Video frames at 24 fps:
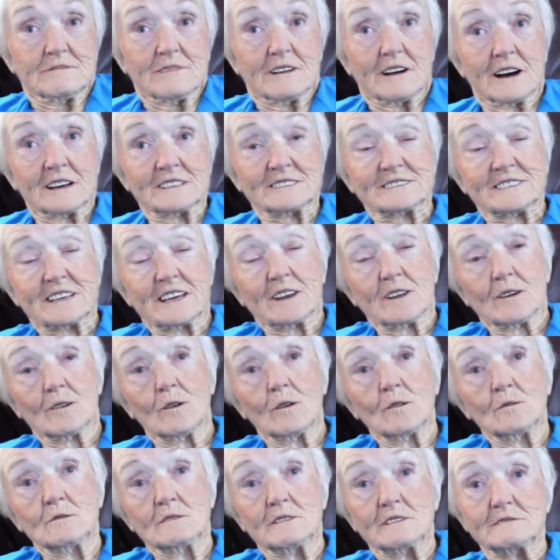I said,
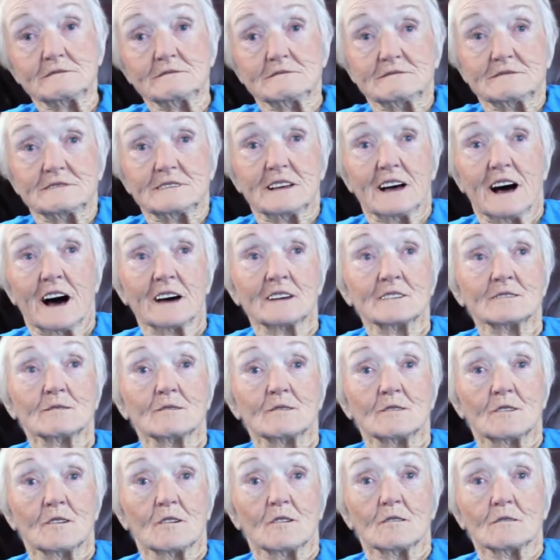oh, I
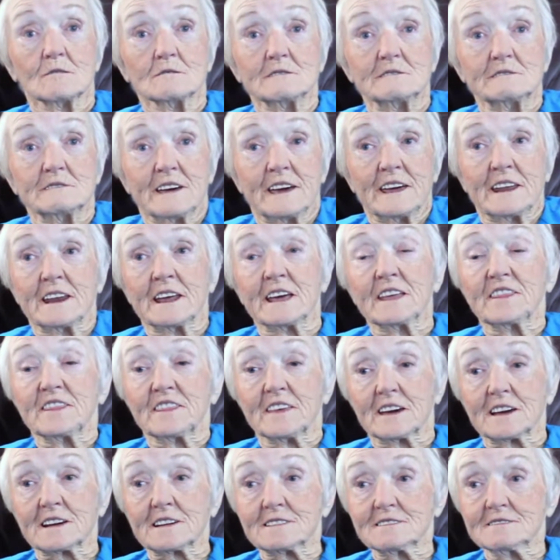don't know
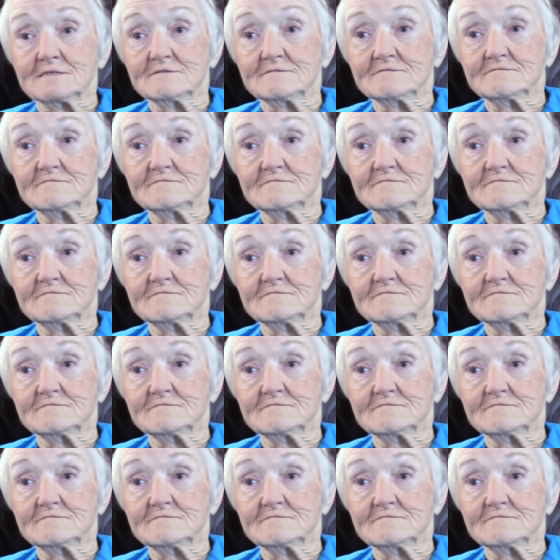anything.